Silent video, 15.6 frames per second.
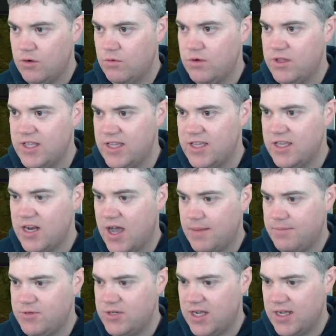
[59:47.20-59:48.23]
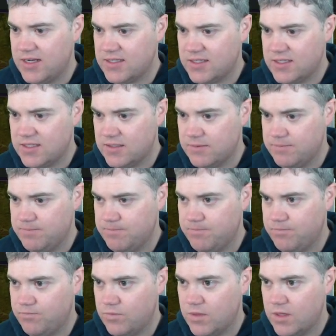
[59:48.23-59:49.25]
With the get objects
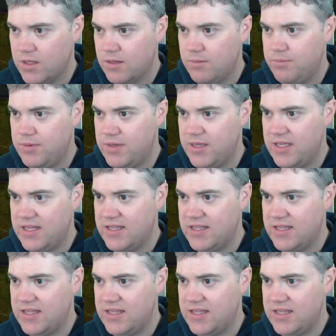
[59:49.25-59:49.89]
being